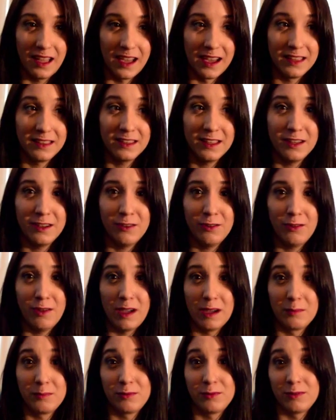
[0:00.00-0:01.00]
I know
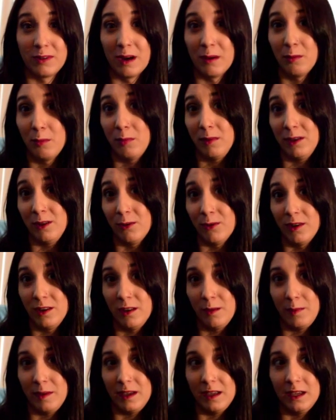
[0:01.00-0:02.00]
I'm probably going
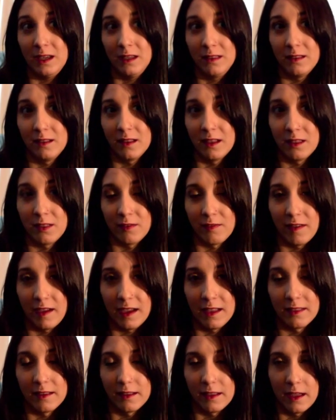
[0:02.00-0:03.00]
to be the death
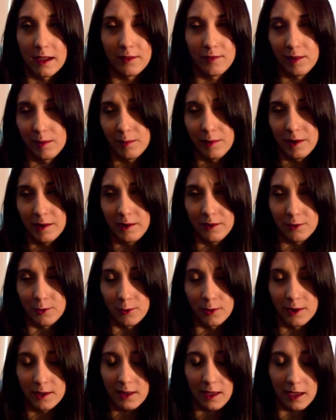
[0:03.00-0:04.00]
fan that everybody's
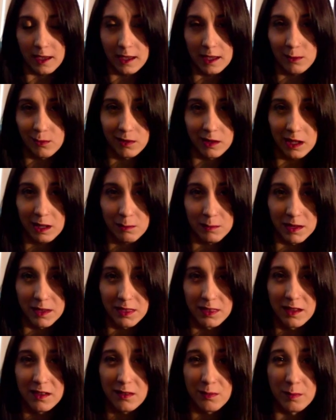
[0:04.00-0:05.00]
going to hate when I
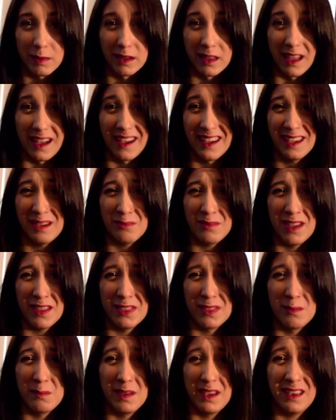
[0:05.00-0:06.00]
admit this, but I am
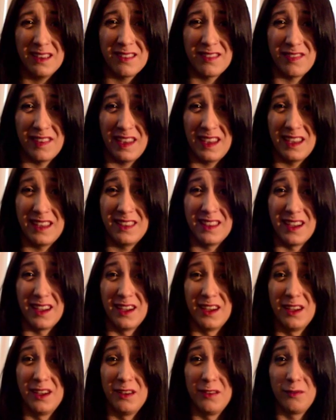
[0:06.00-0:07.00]
not the biggest fan
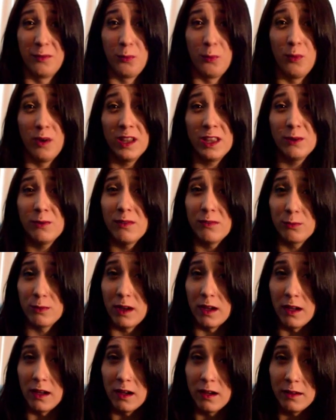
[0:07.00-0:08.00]
of one of
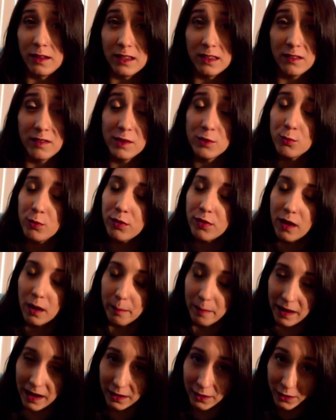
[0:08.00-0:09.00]
individual
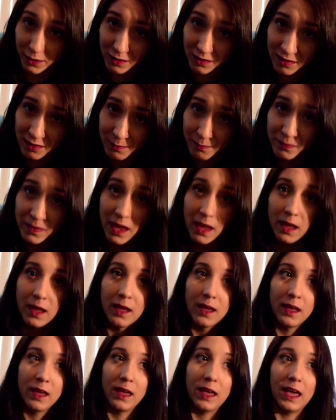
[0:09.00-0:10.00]
thought patterns,
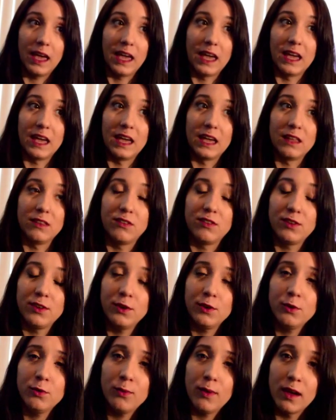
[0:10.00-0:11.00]
and
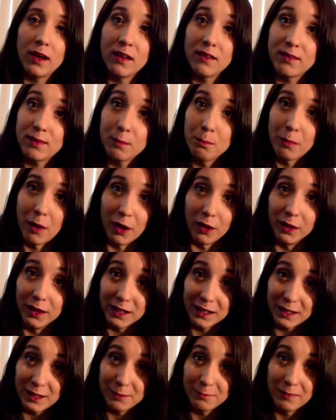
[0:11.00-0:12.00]
two,
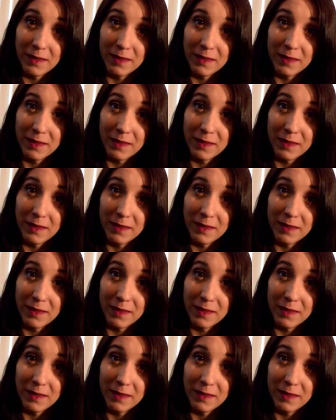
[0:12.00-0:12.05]
symbolic.